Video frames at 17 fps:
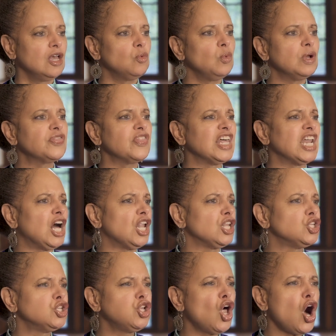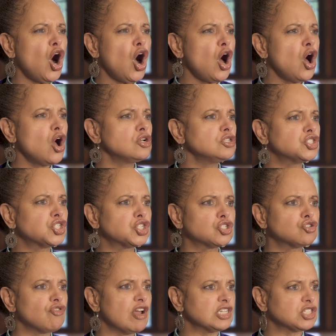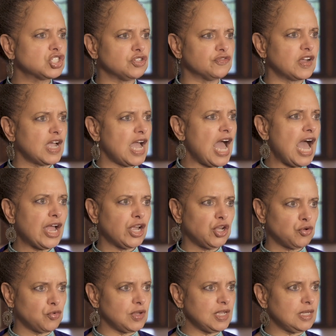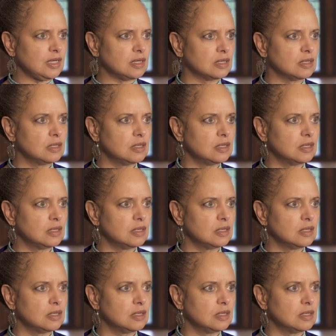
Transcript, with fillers: within a long stretch of concrete.